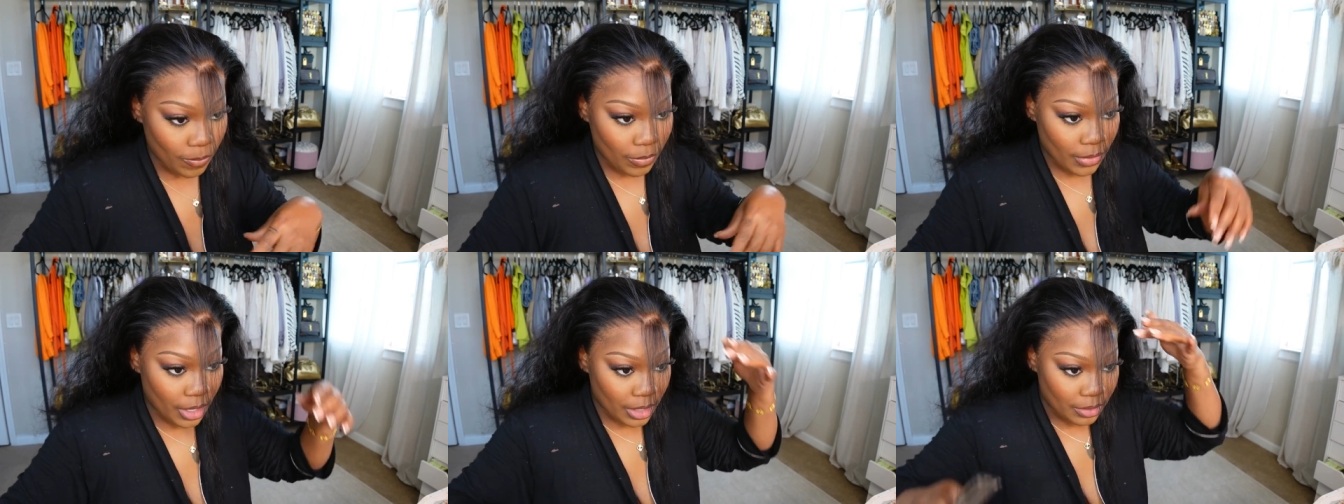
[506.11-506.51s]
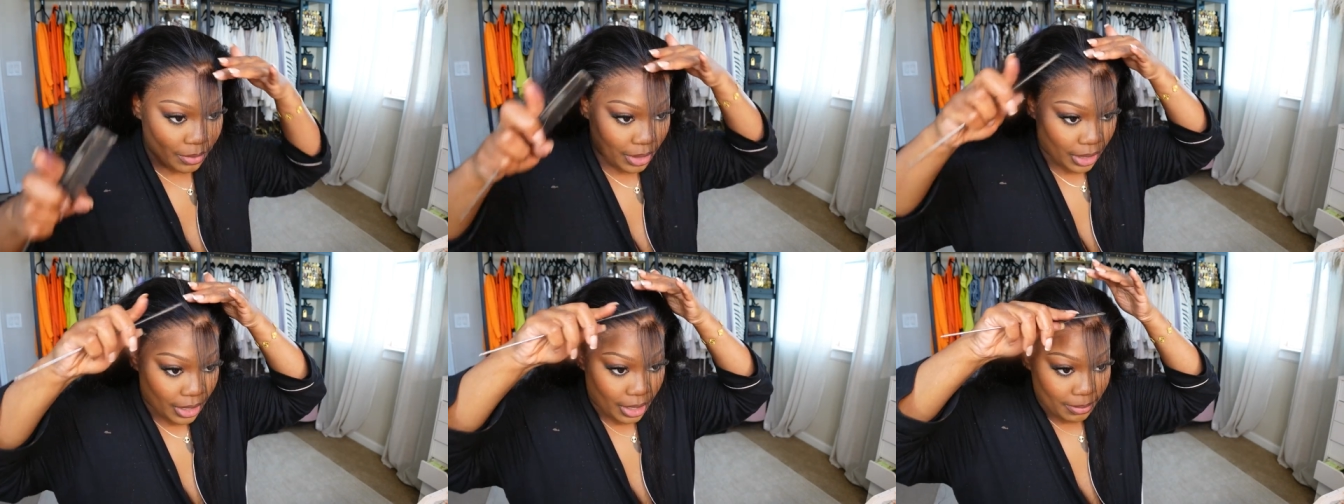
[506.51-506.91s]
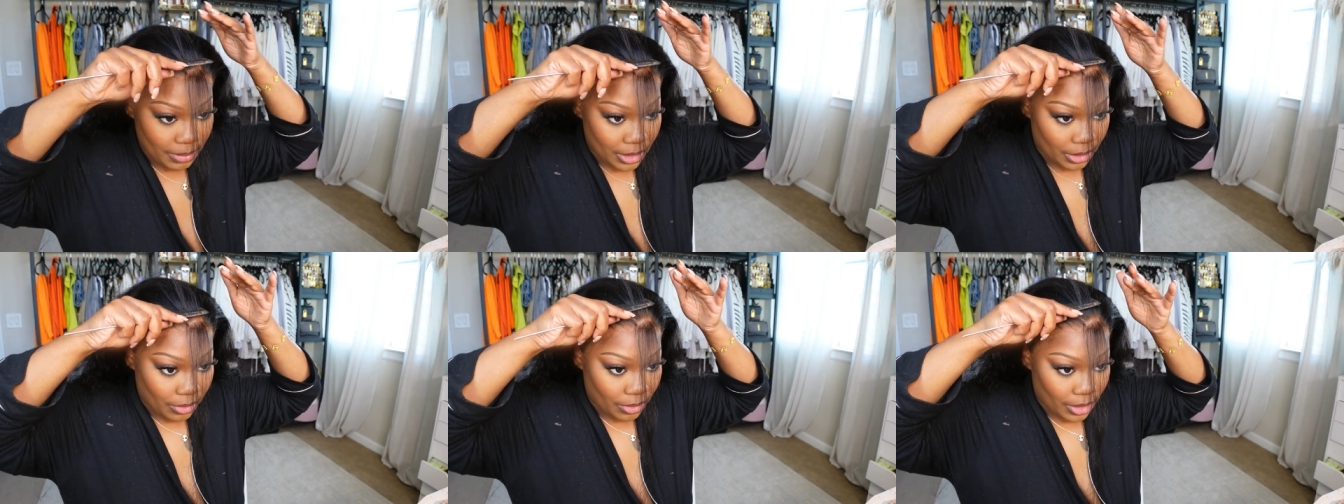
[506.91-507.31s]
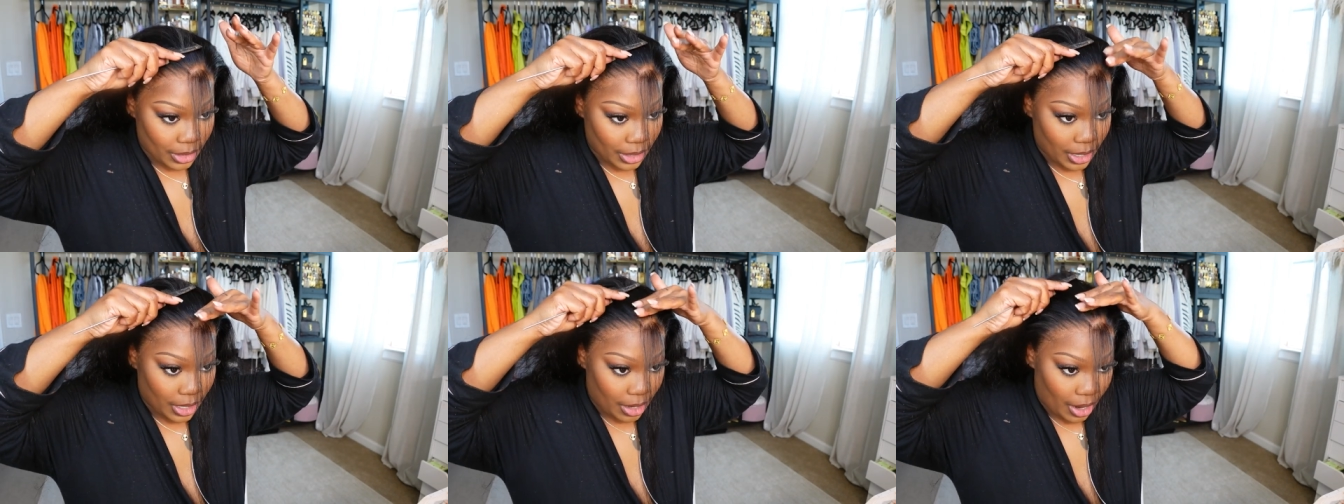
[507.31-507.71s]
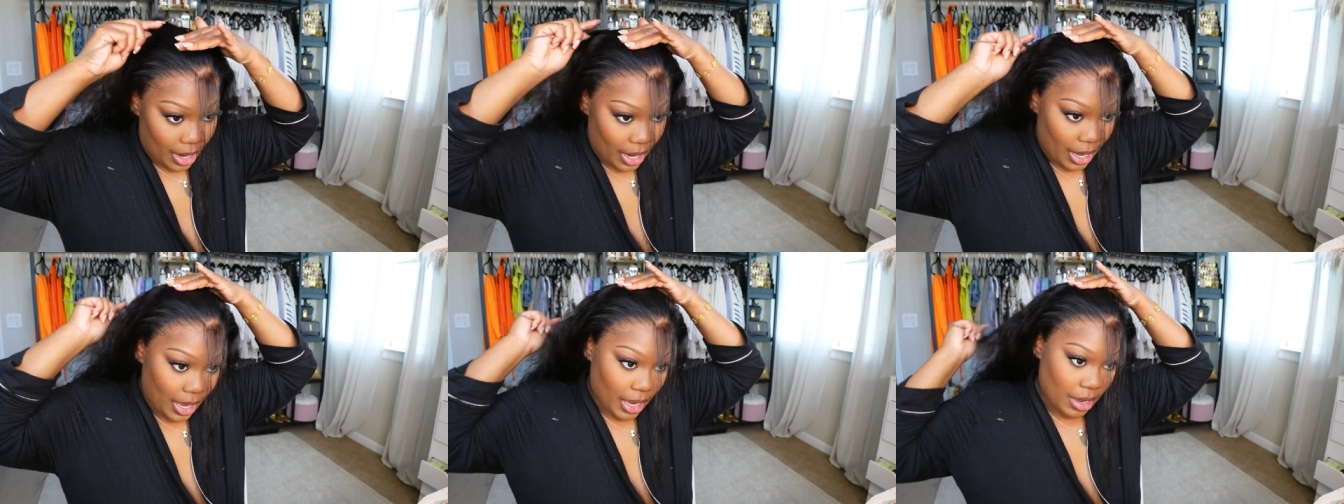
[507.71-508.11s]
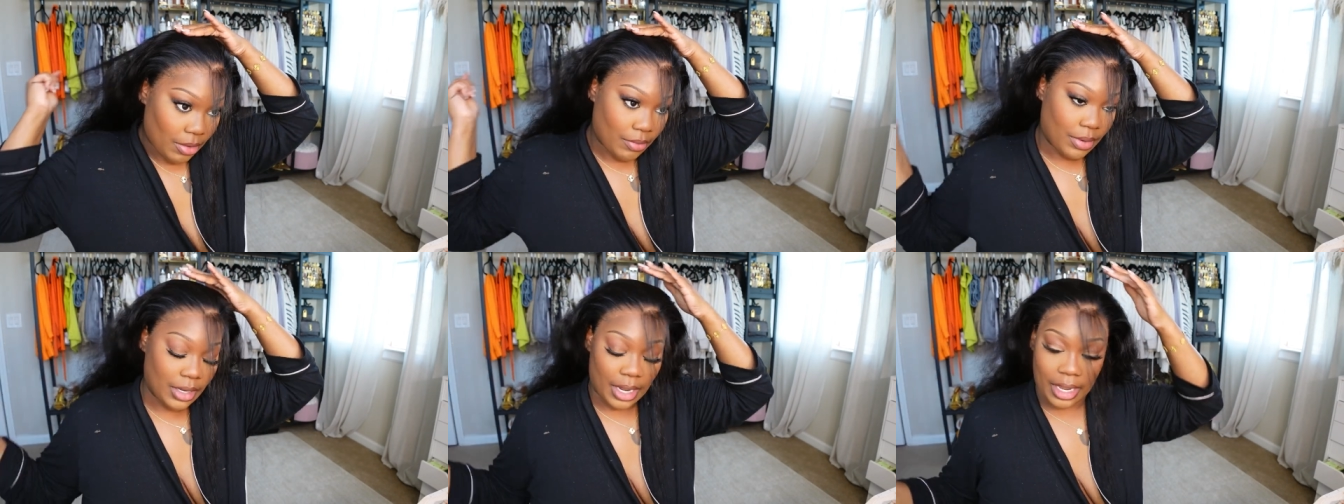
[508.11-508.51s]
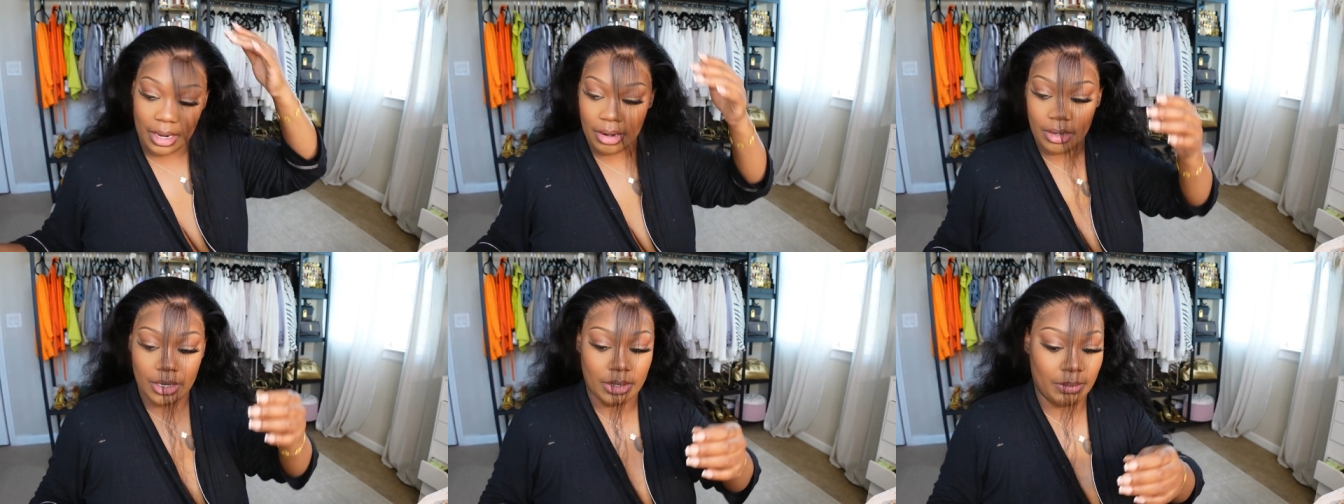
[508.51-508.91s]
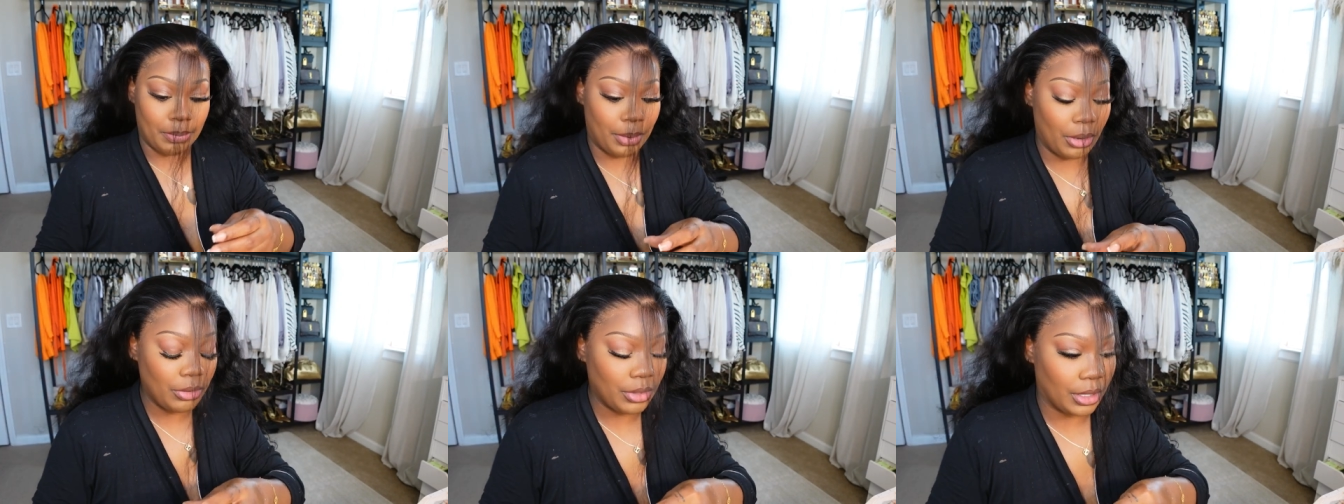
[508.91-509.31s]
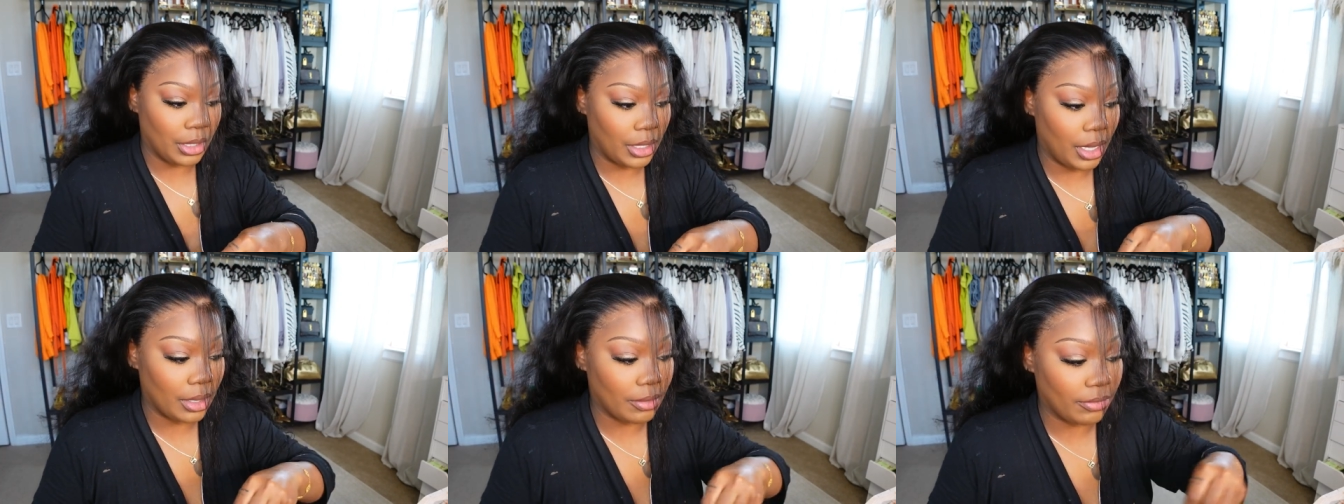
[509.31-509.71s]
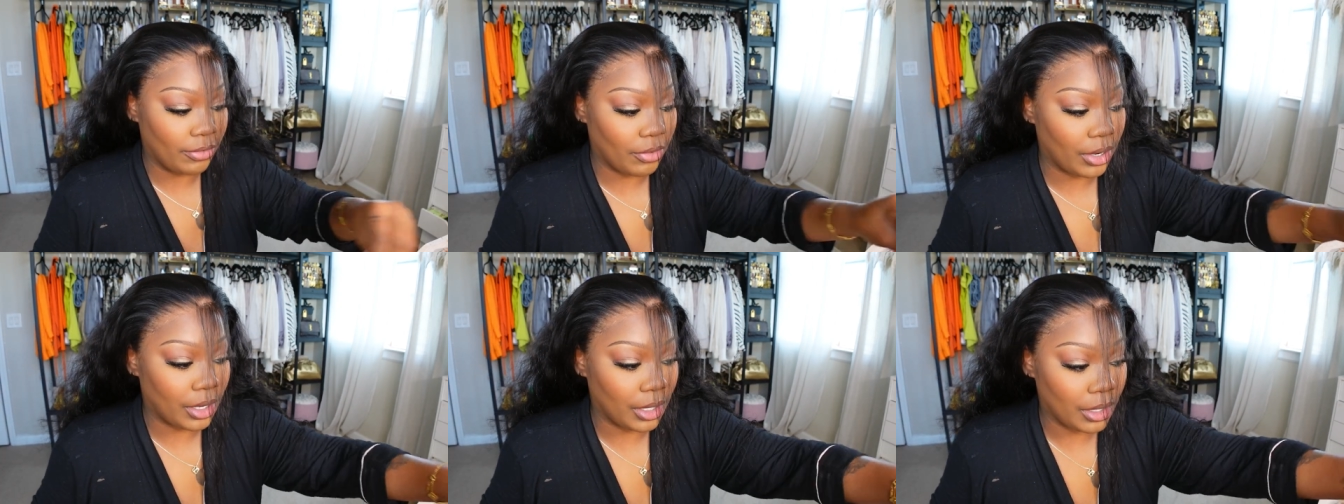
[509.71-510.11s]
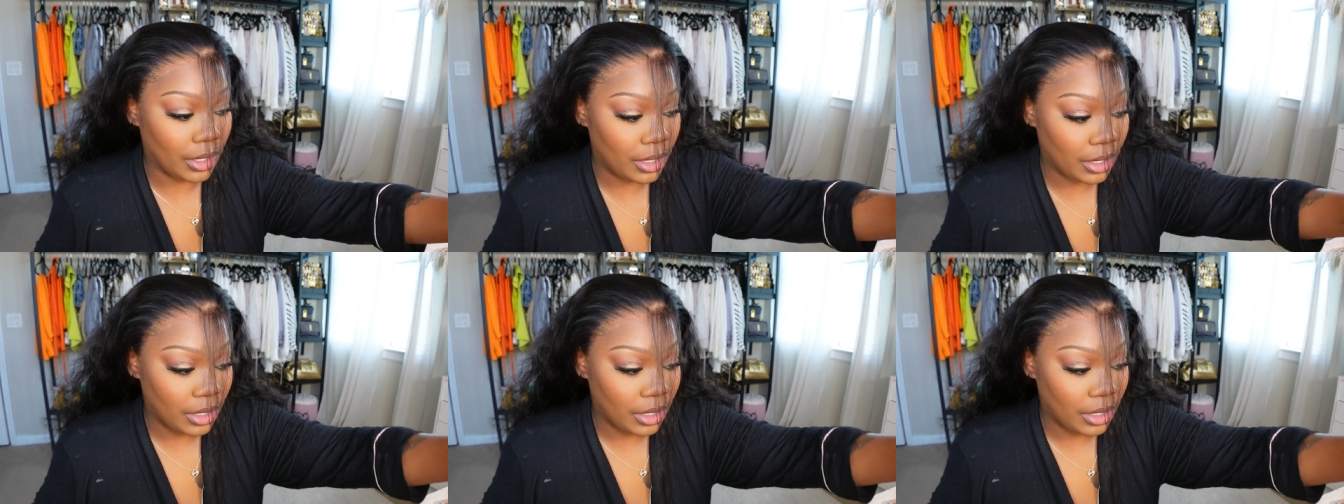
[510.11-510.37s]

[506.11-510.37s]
Because when it comes to curly hair, I hate when the hair look bulky at the front.